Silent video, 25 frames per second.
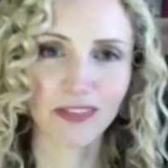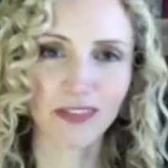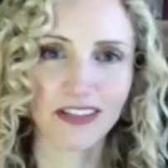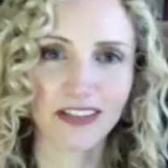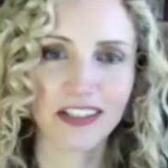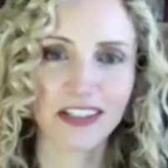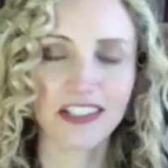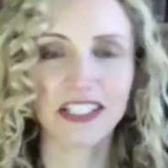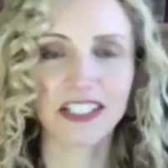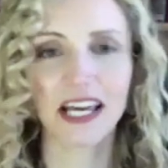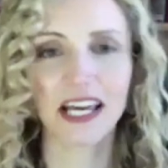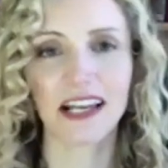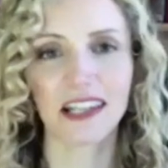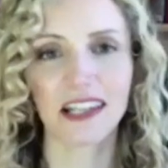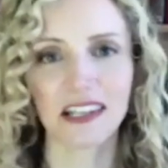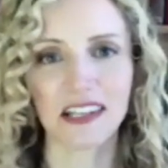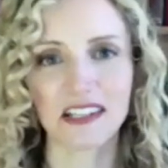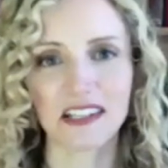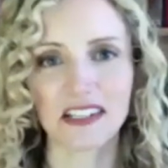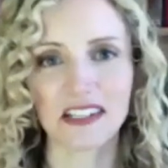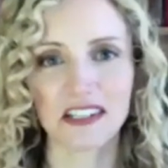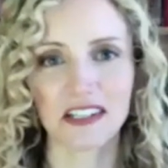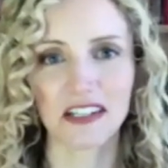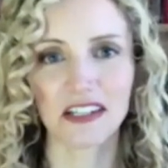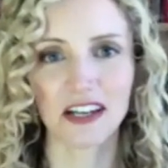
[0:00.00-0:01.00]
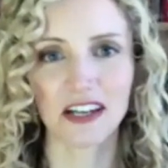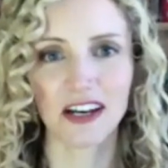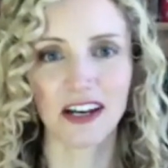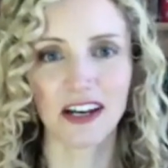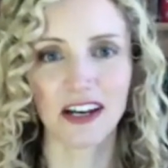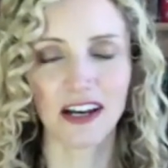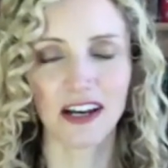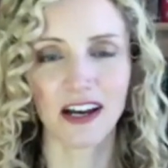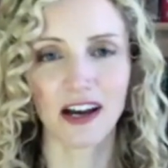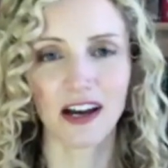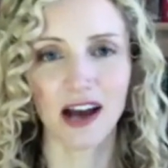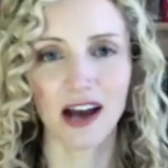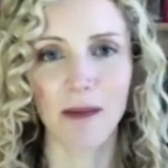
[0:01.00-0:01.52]
that tell us
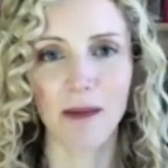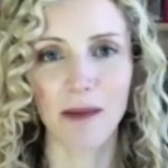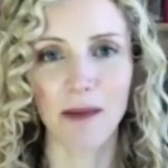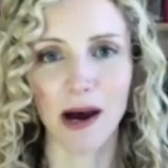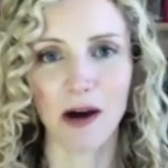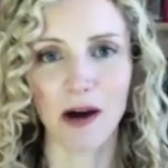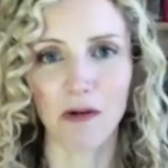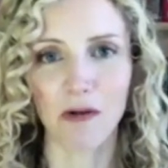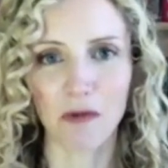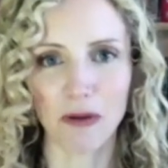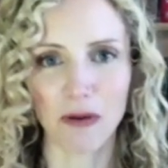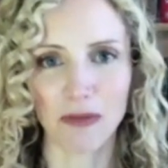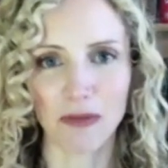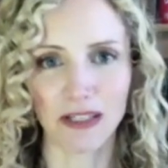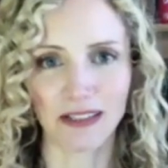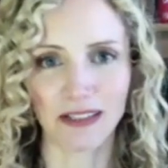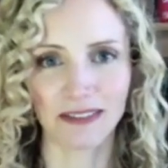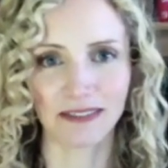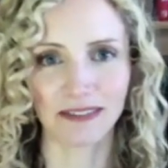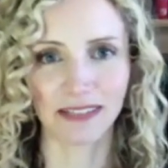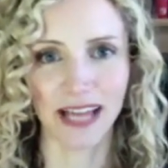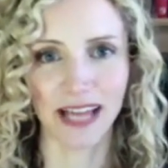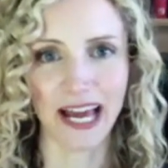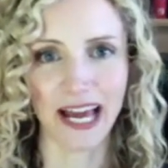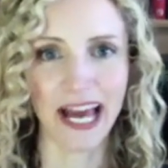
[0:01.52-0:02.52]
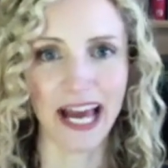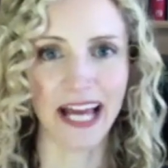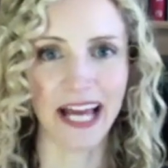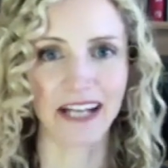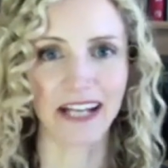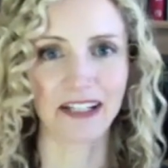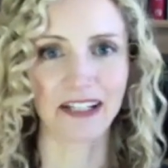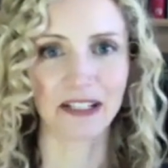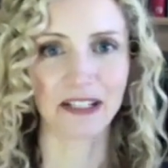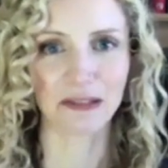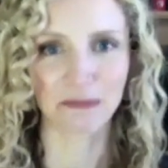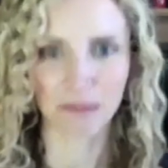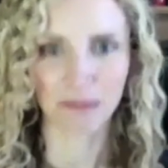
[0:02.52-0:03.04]
about women
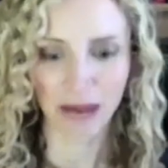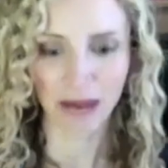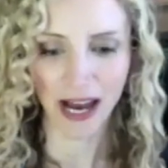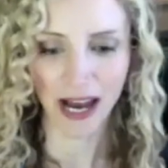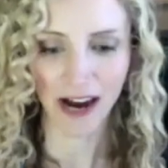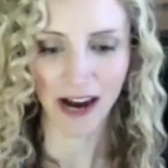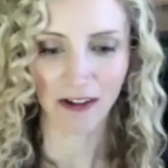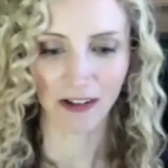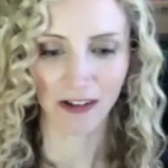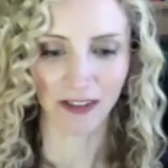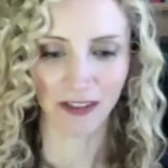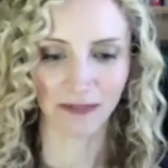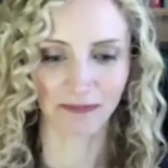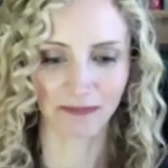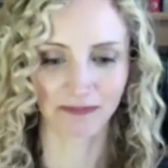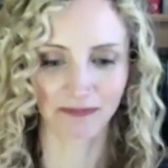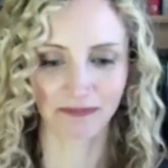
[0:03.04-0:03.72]
and power.